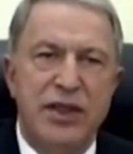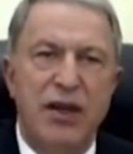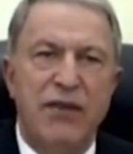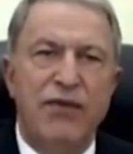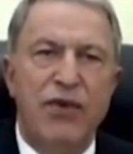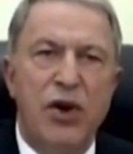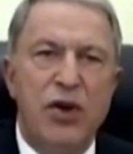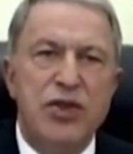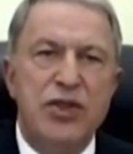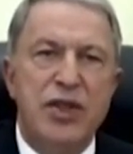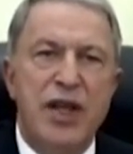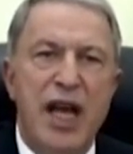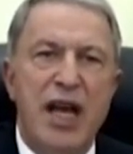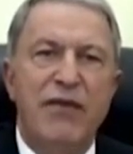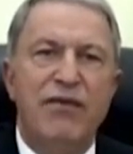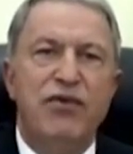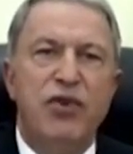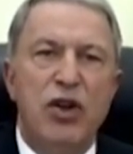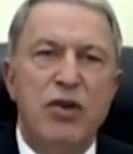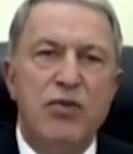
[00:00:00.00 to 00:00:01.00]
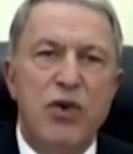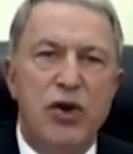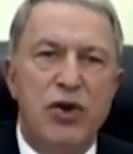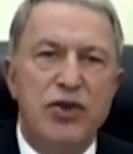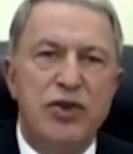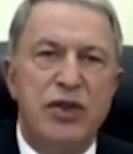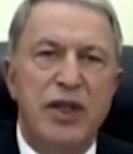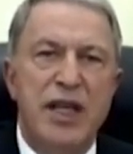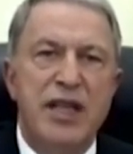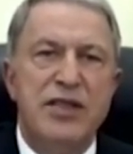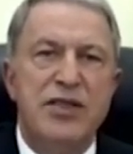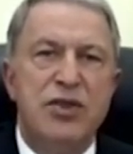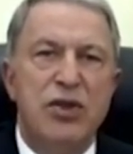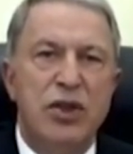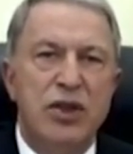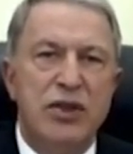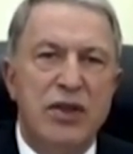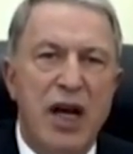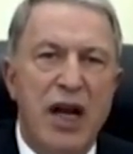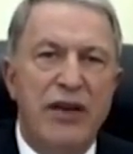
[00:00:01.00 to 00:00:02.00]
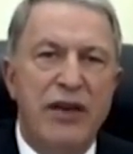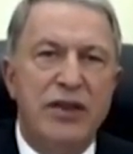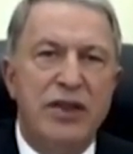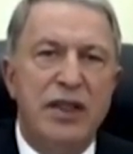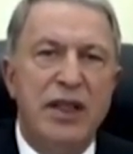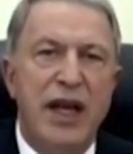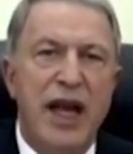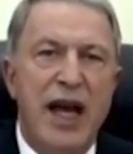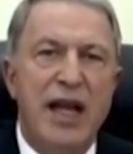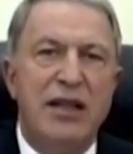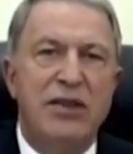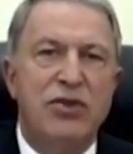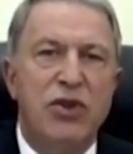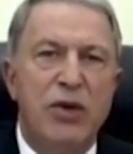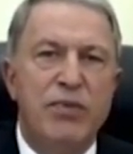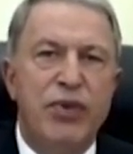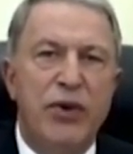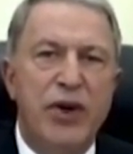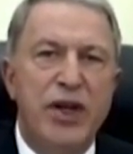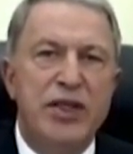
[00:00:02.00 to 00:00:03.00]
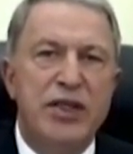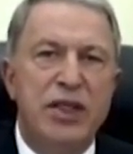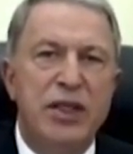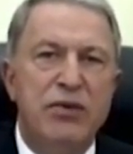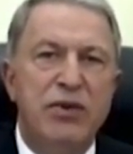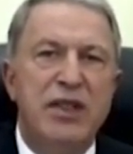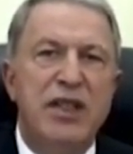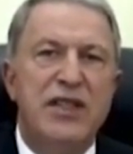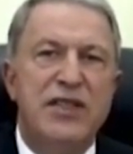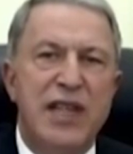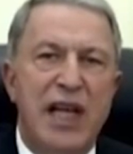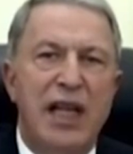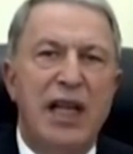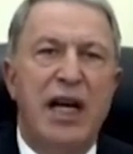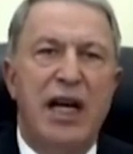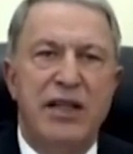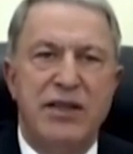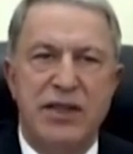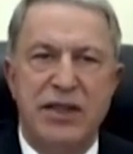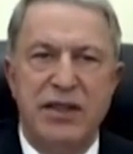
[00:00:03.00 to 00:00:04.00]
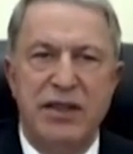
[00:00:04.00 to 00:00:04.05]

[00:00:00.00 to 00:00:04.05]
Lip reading: first and foremost, in solidarity and cooperation with its allies.